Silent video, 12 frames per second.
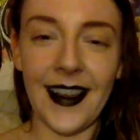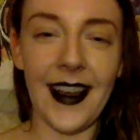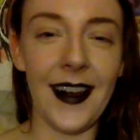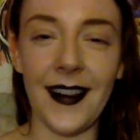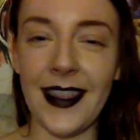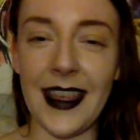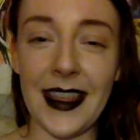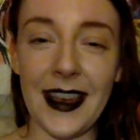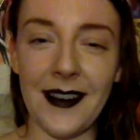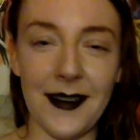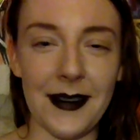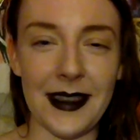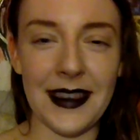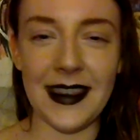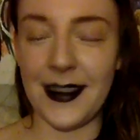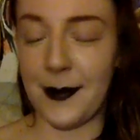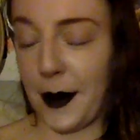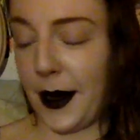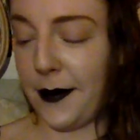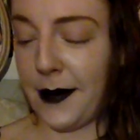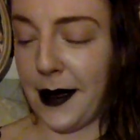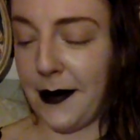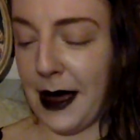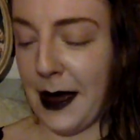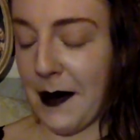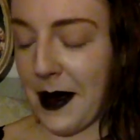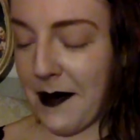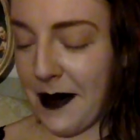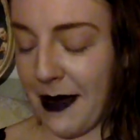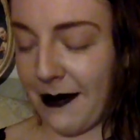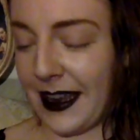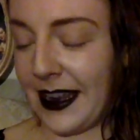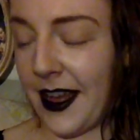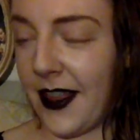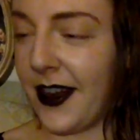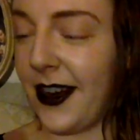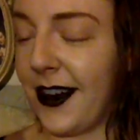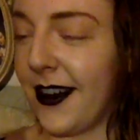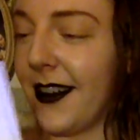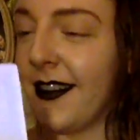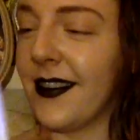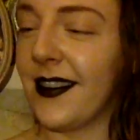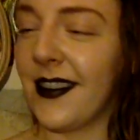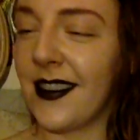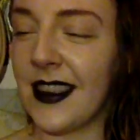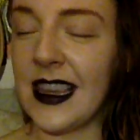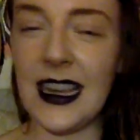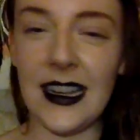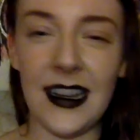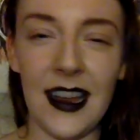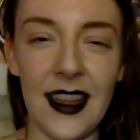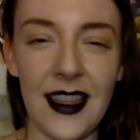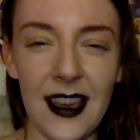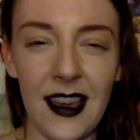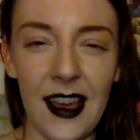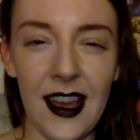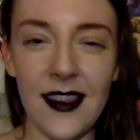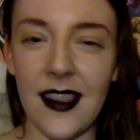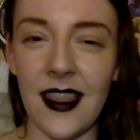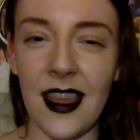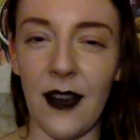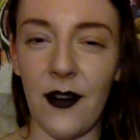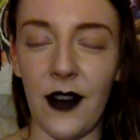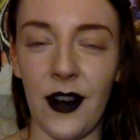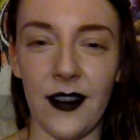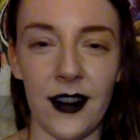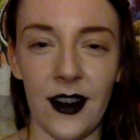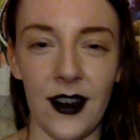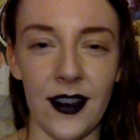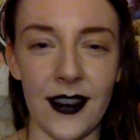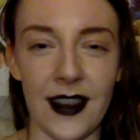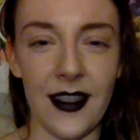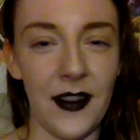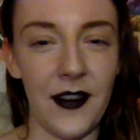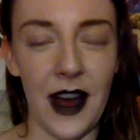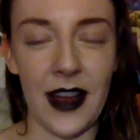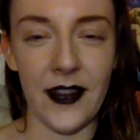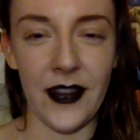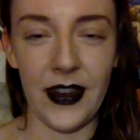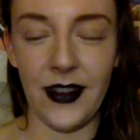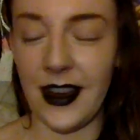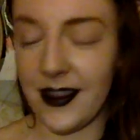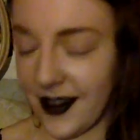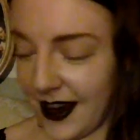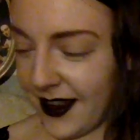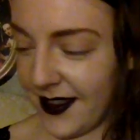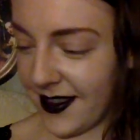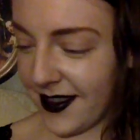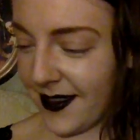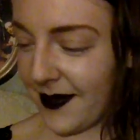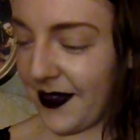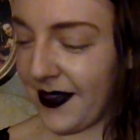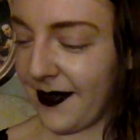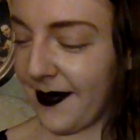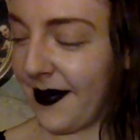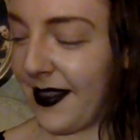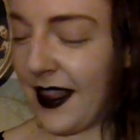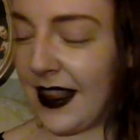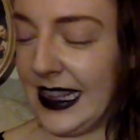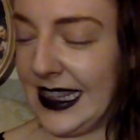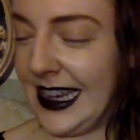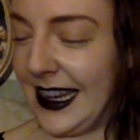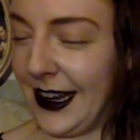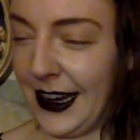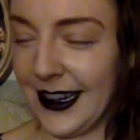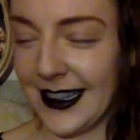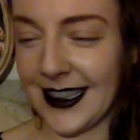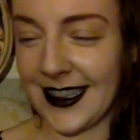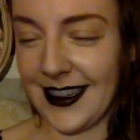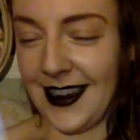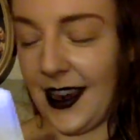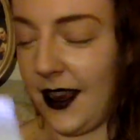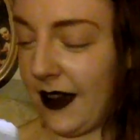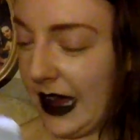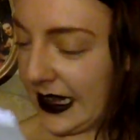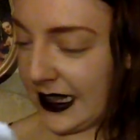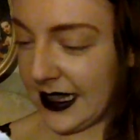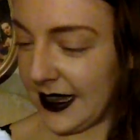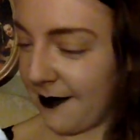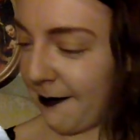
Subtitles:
I don't think that one was inspired by me, but maybe another girl. I think he has a thing for girls at the fast food restaurants. The Latina girls. Anyways.